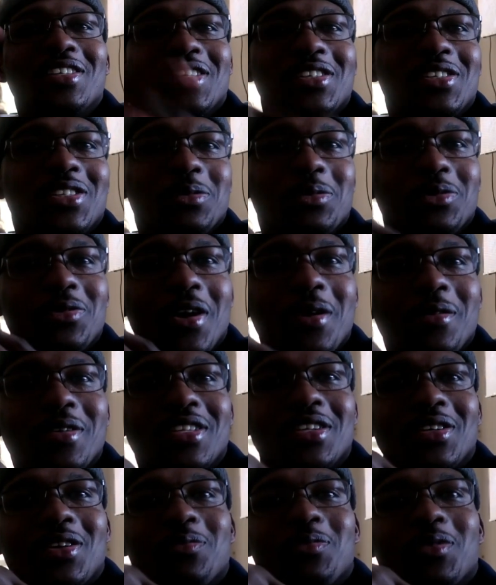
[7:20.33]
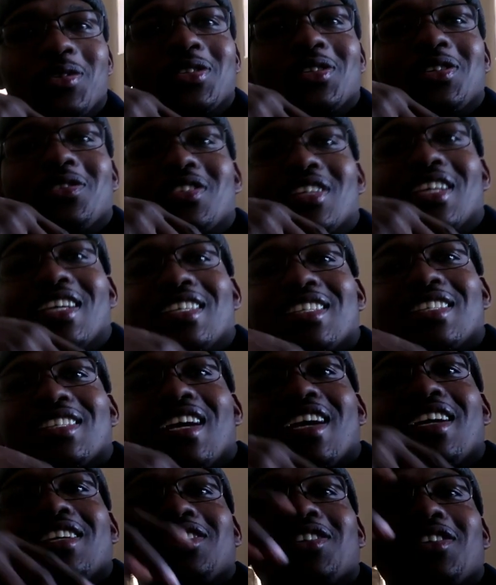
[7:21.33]
make sure you subscribe and turn on post
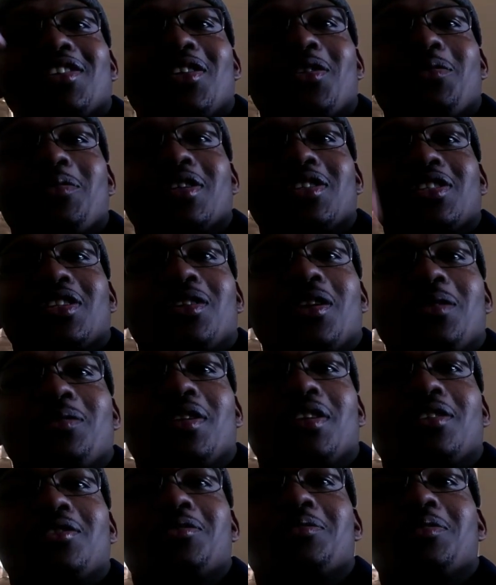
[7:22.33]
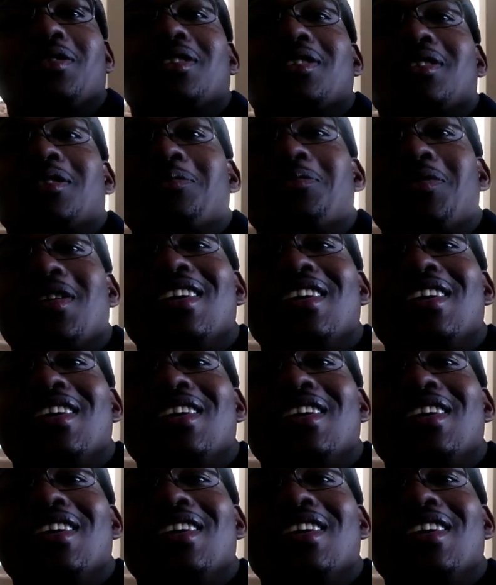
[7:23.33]
notifications all right so you don't miss no updates from us